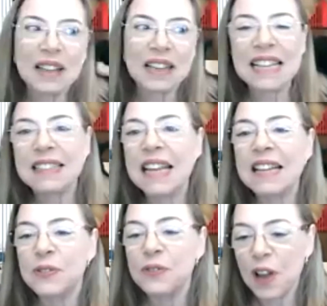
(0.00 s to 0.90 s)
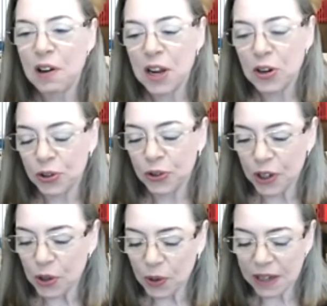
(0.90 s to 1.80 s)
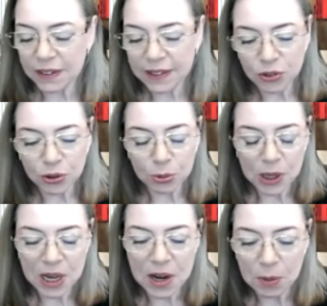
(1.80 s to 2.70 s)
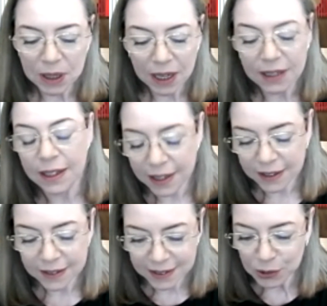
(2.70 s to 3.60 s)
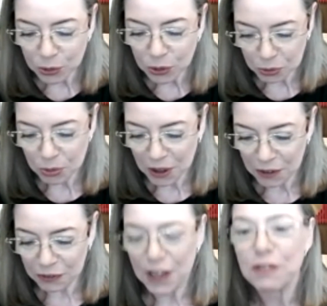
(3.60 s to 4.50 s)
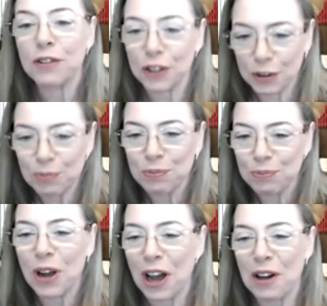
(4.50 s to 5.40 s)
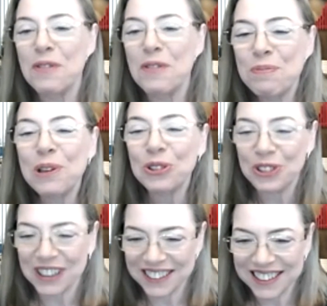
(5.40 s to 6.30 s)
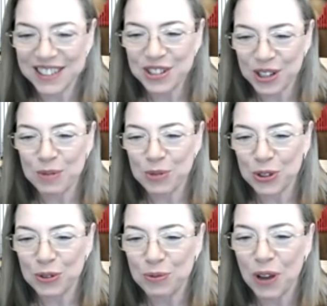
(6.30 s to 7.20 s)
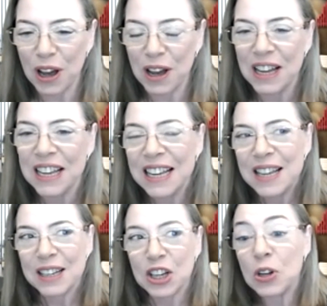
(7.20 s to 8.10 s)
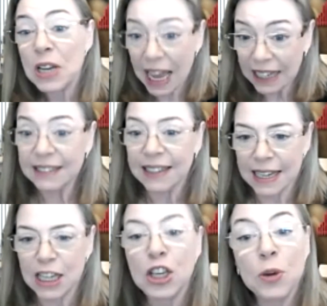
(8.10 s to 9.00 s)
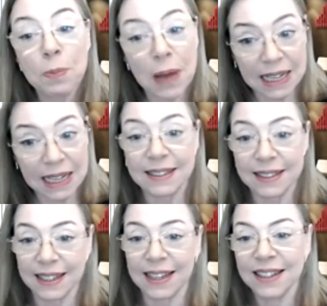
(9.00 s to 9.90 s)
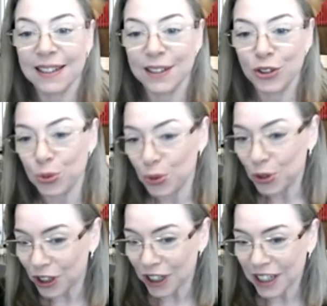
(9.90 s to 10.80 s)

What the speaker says: it's very interesting you raised Central Behir. It is still one of my favorite buildings in terms of connecting humanity to work.